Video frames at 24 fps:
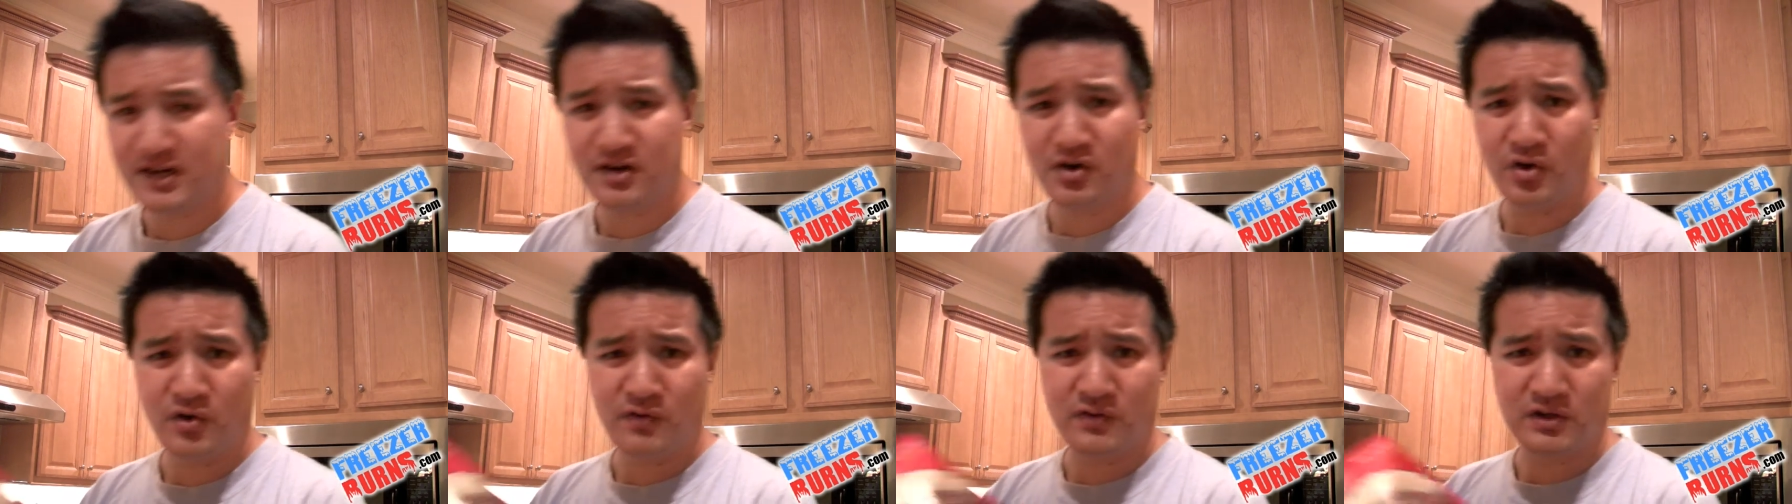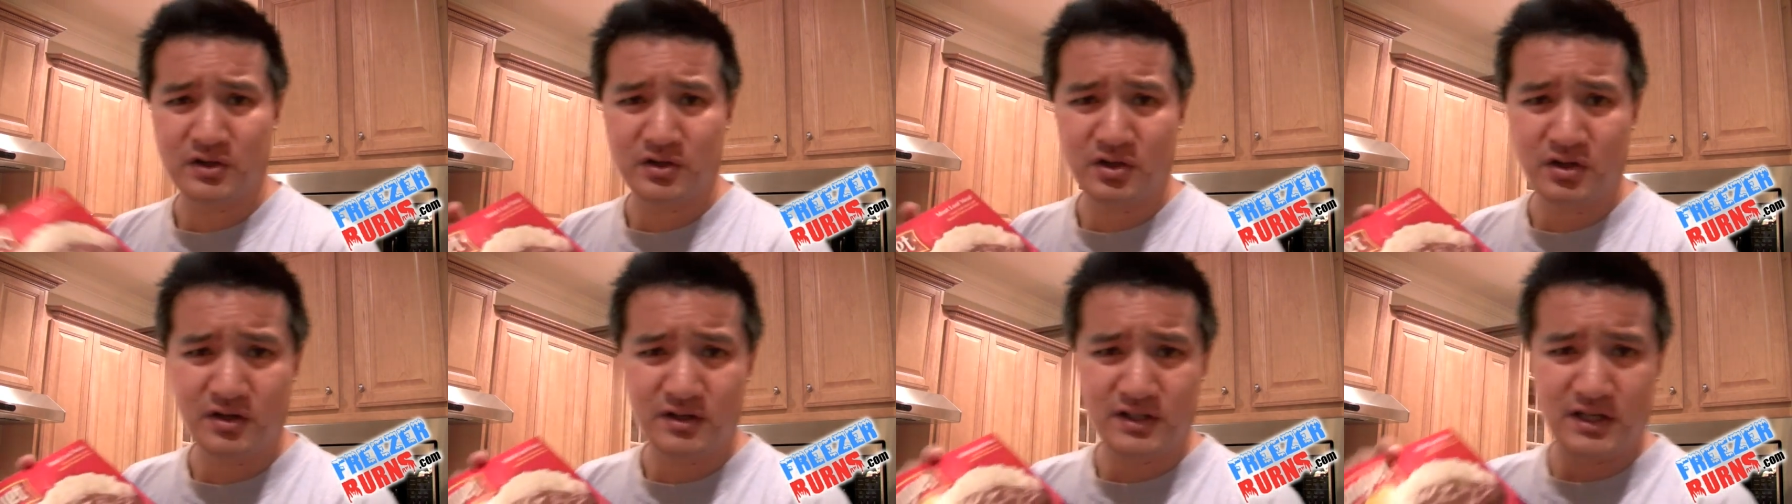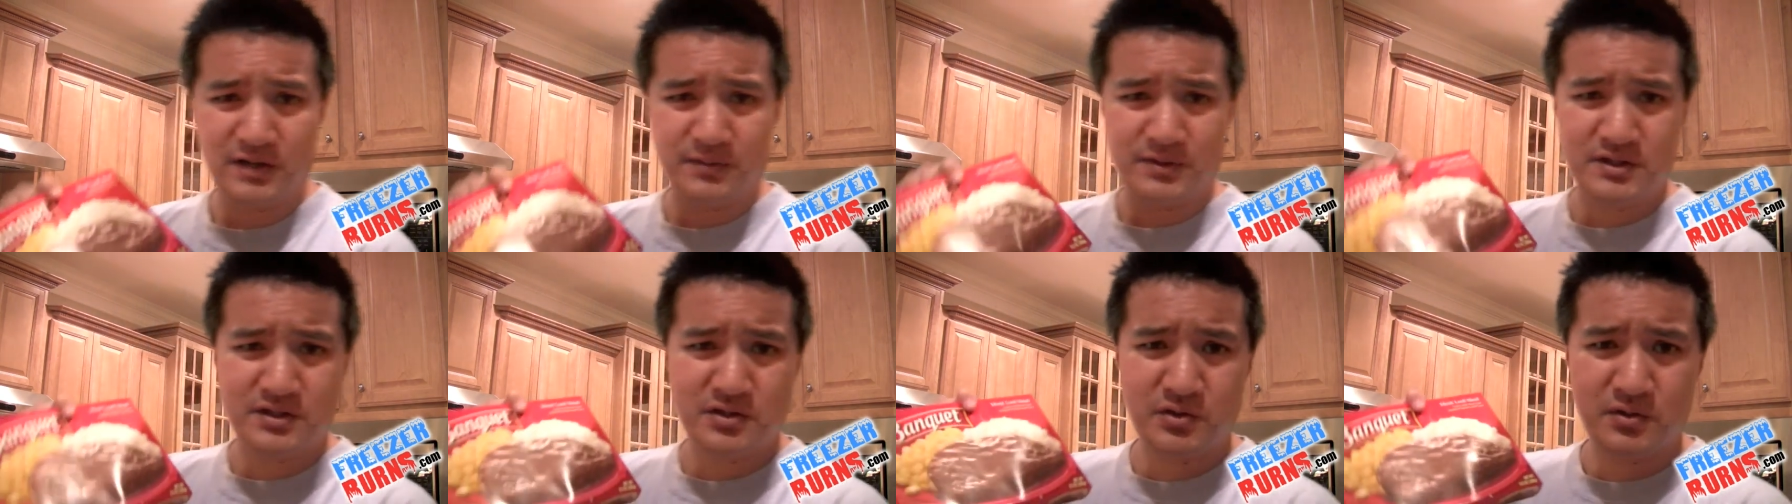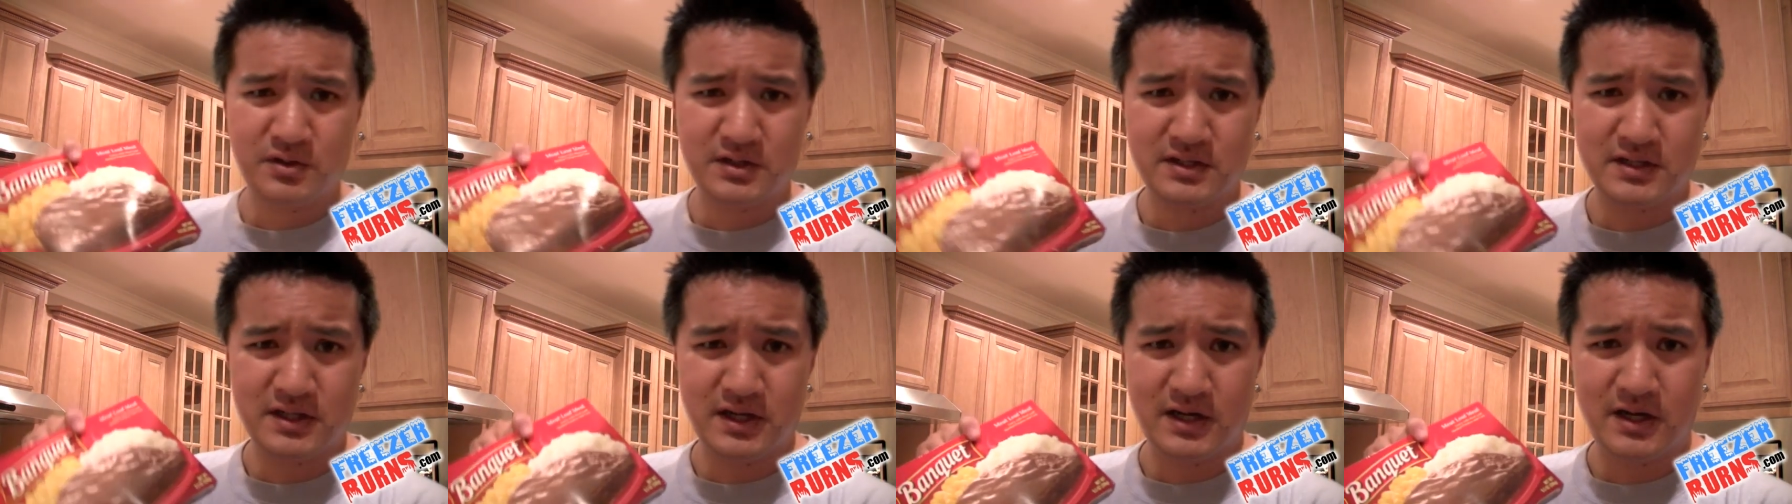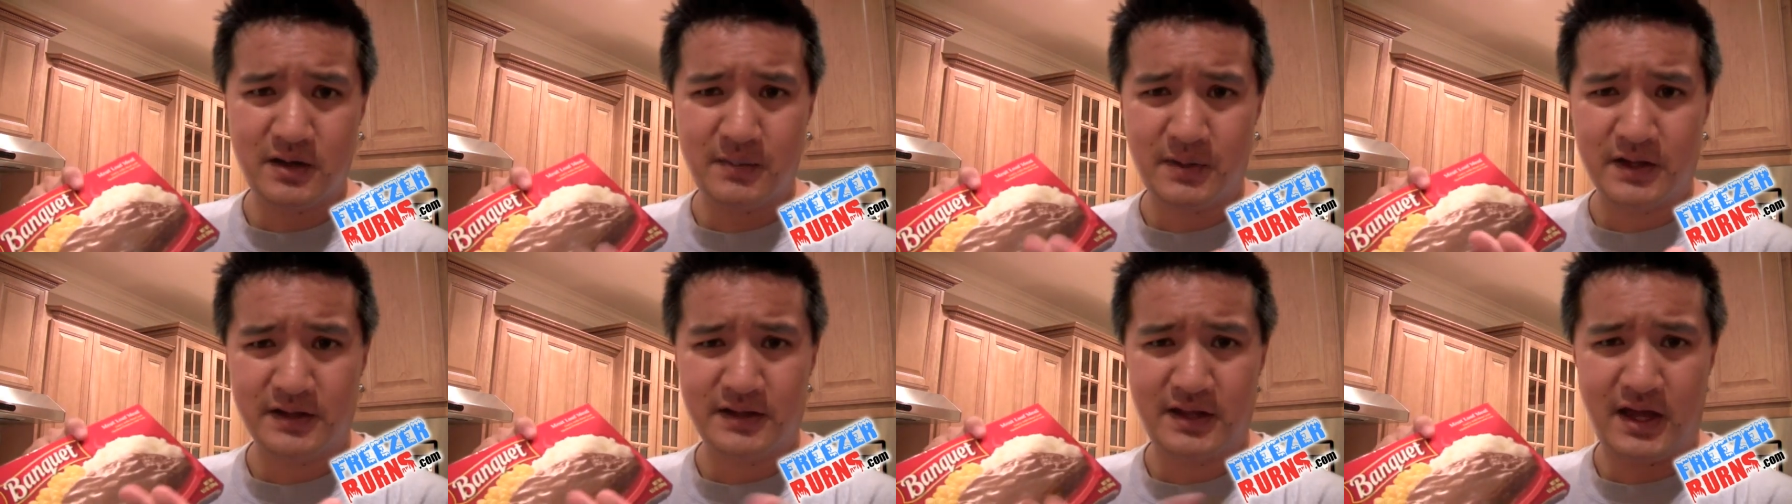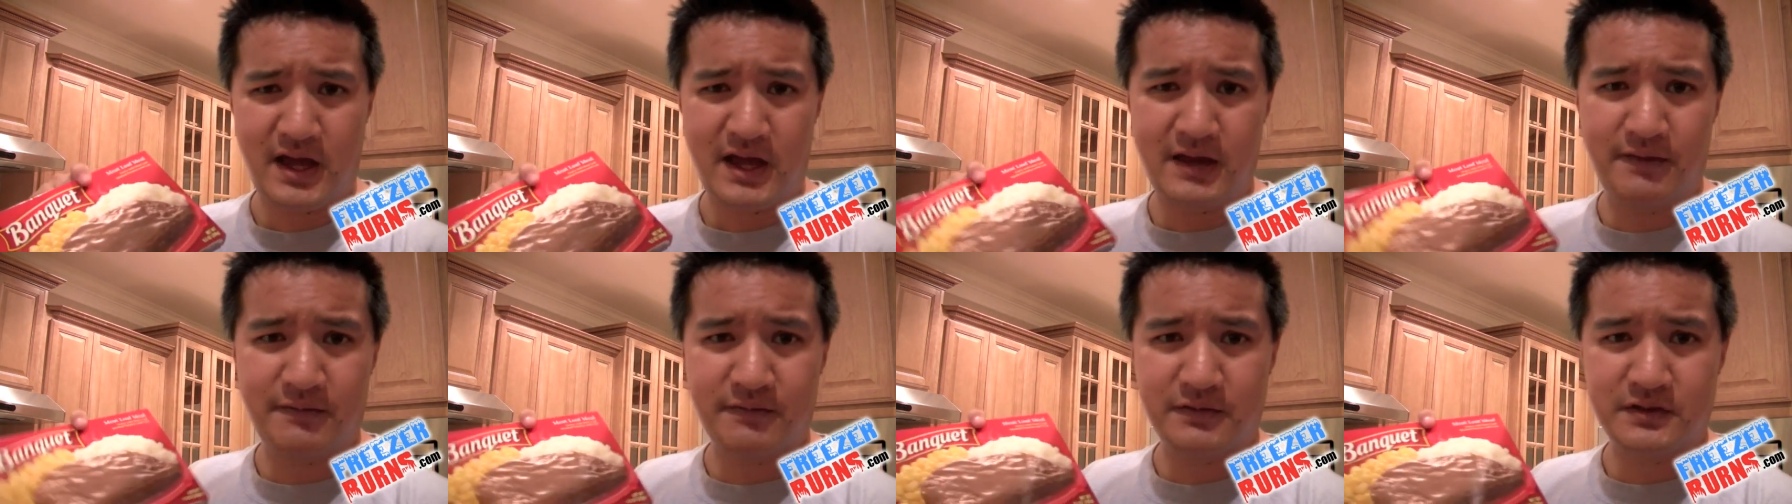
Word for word: kind of overlooked. I was so excited about the 8